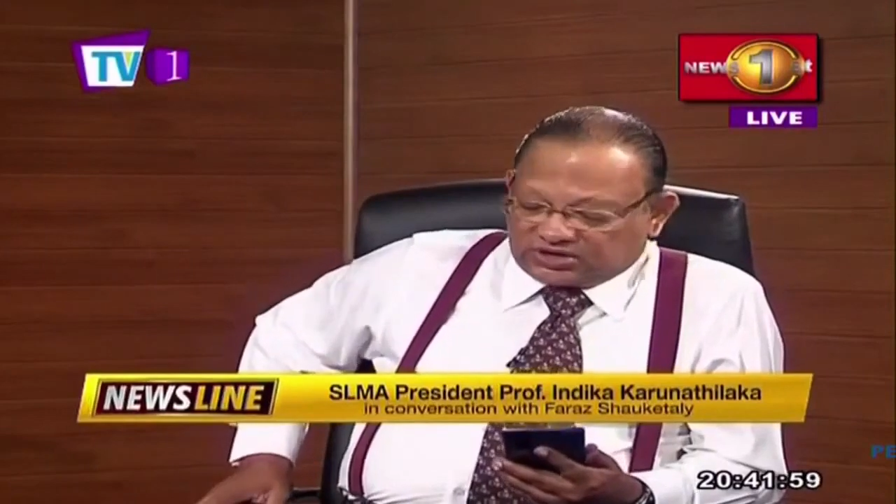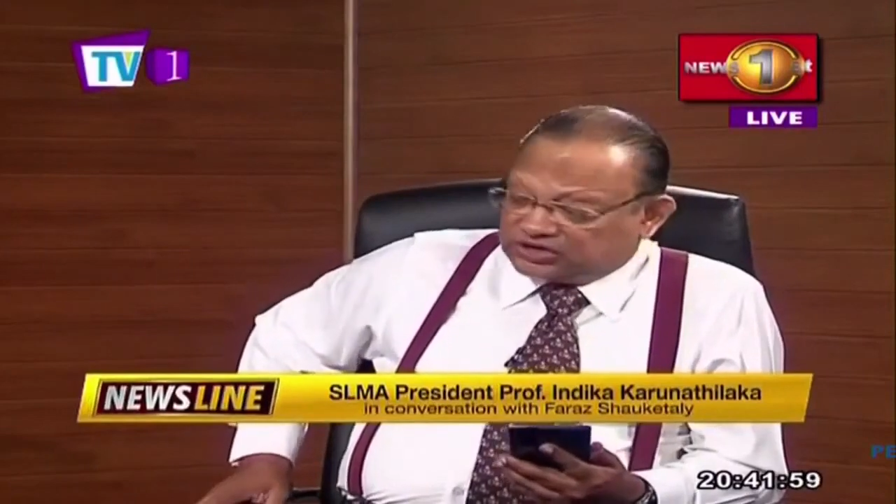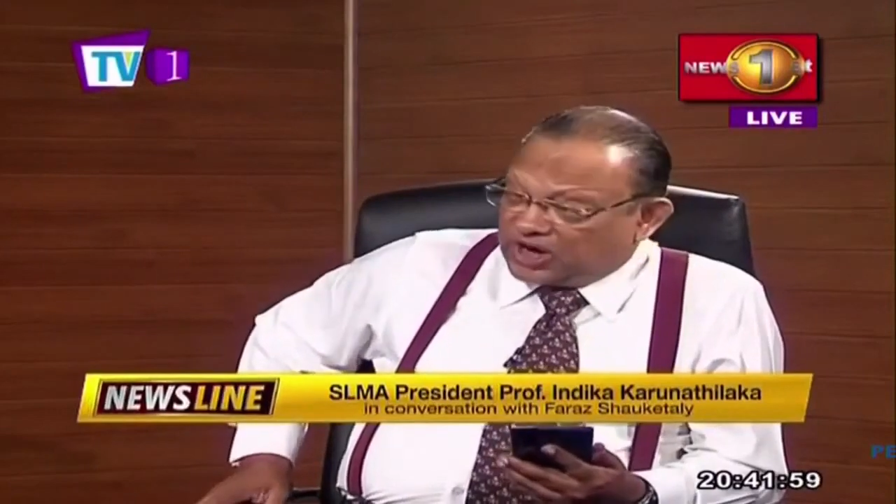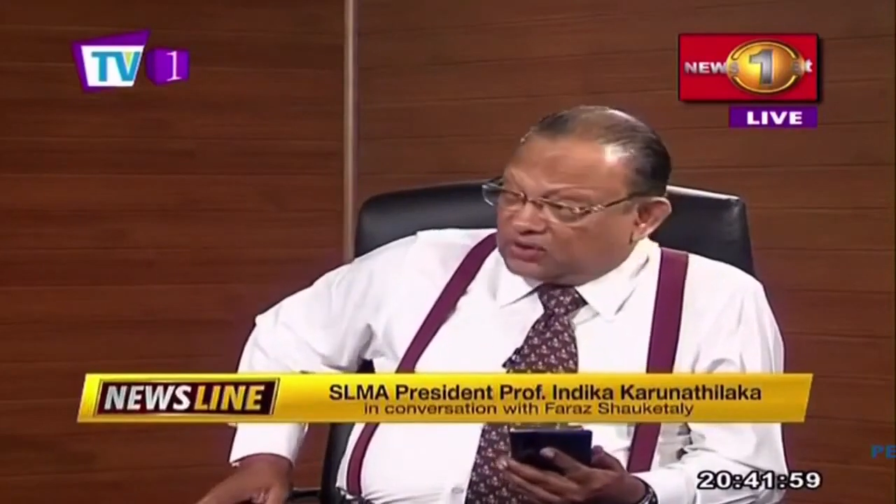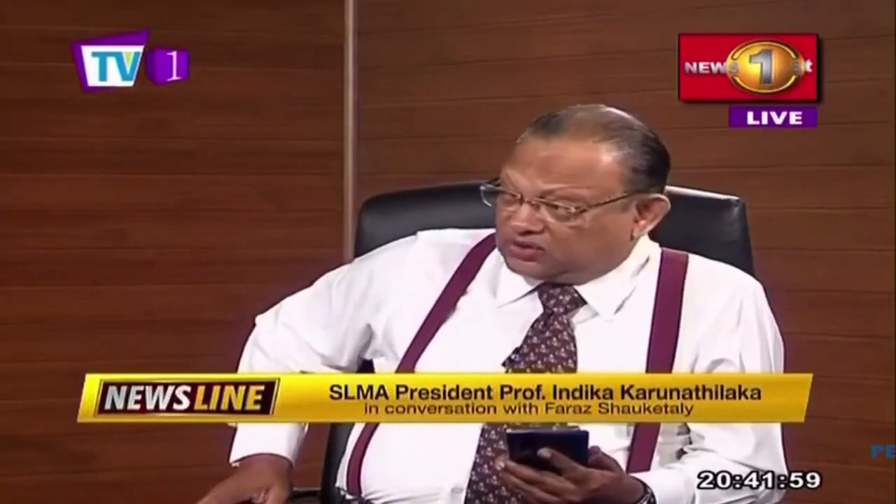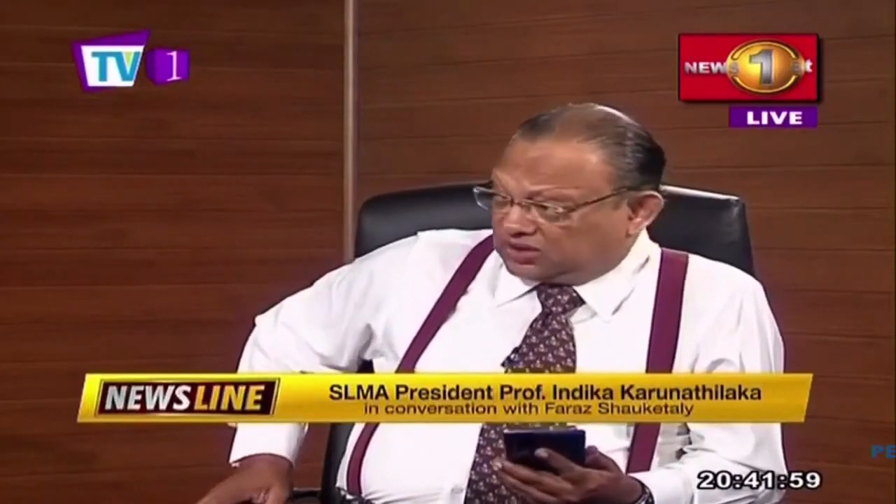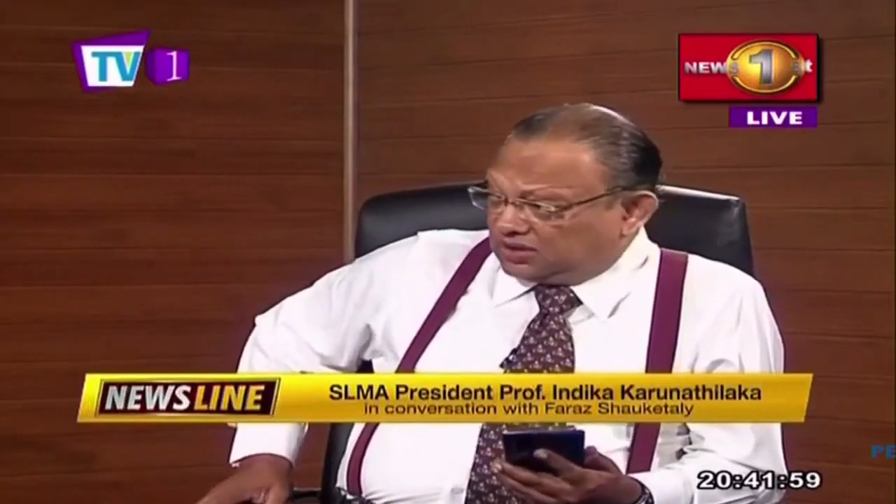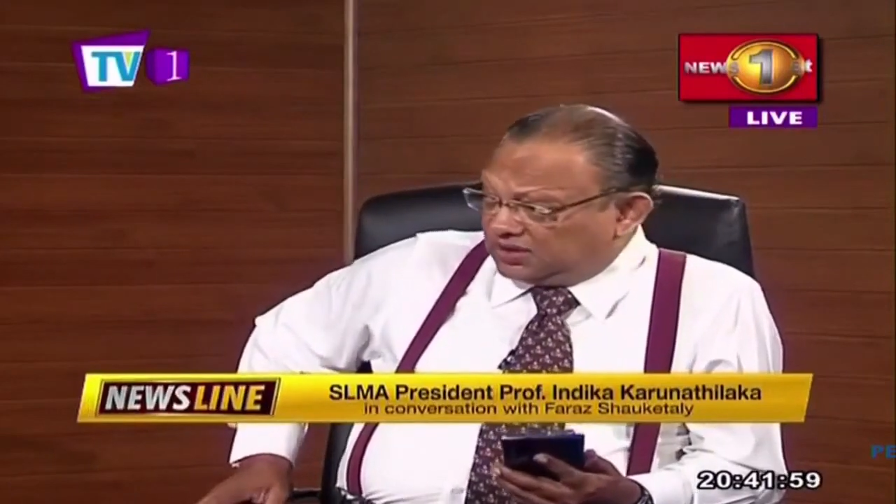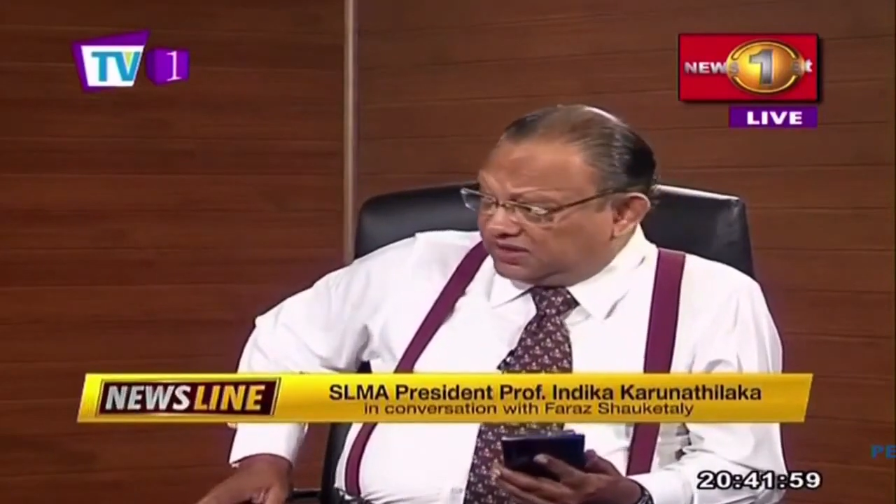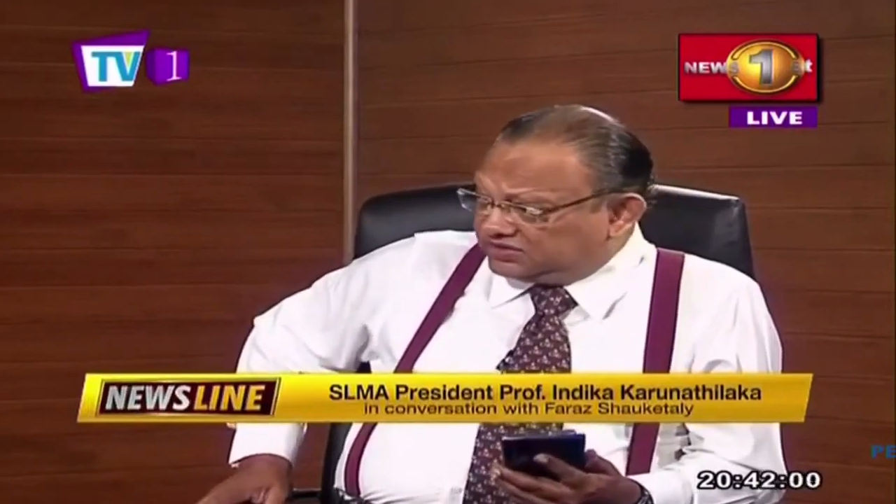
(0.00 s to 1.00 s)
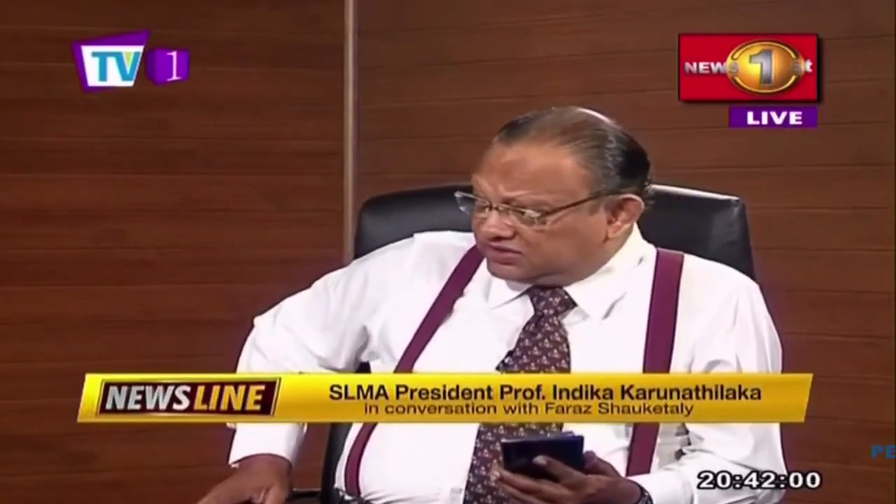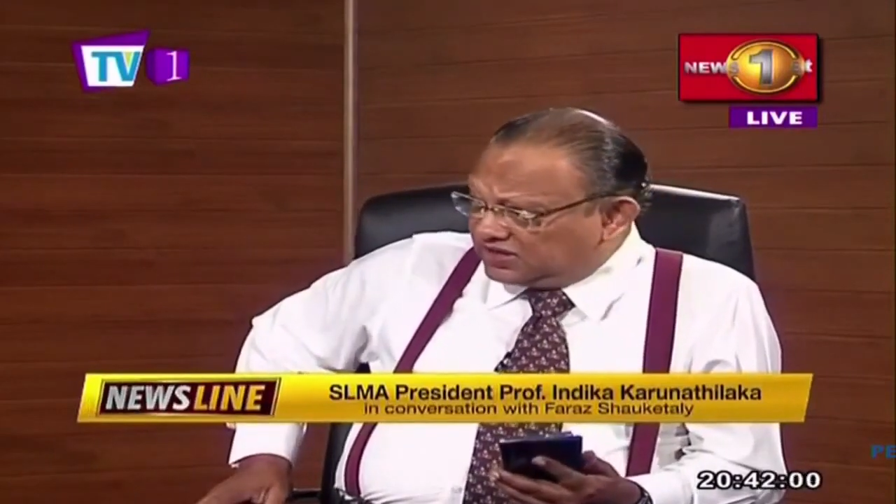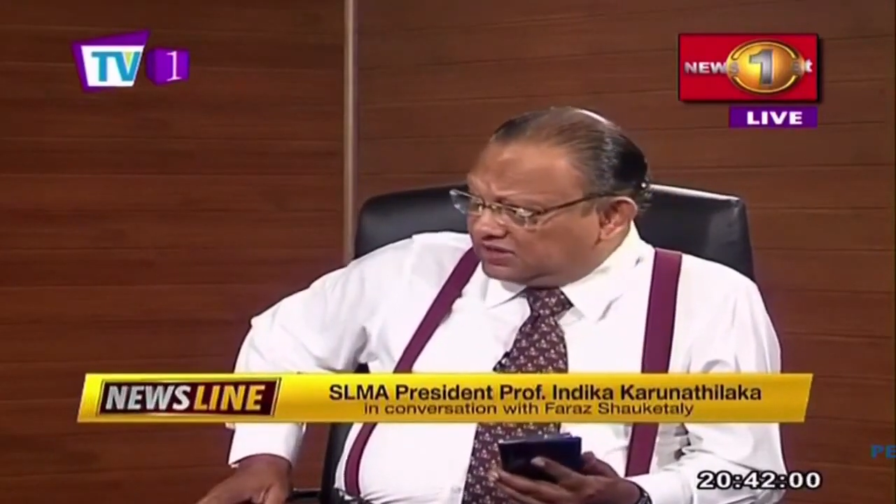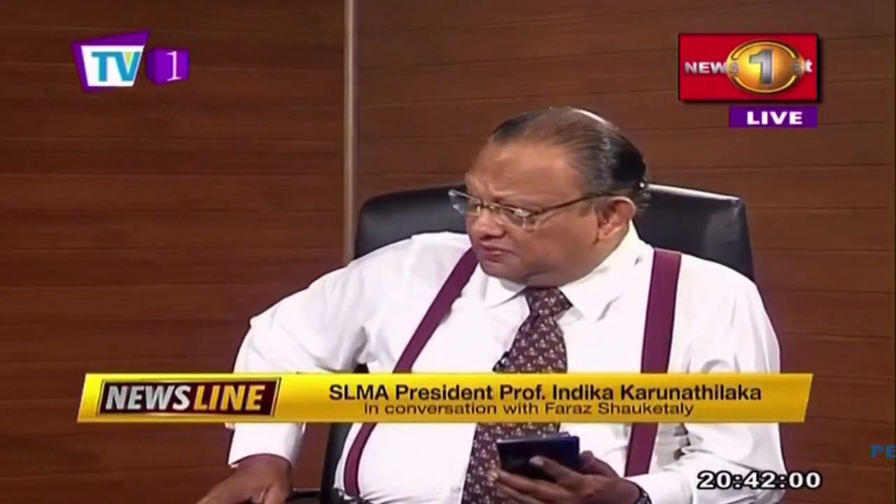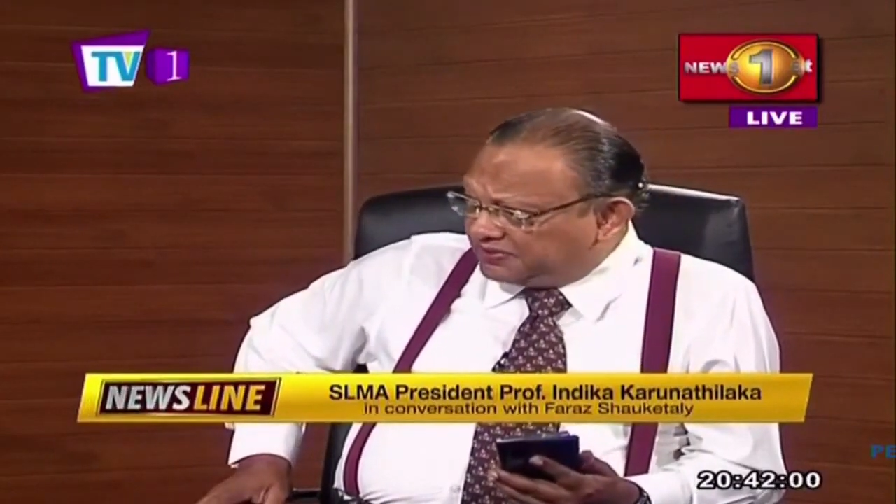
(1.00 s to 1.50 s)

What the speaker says: Shouting has taken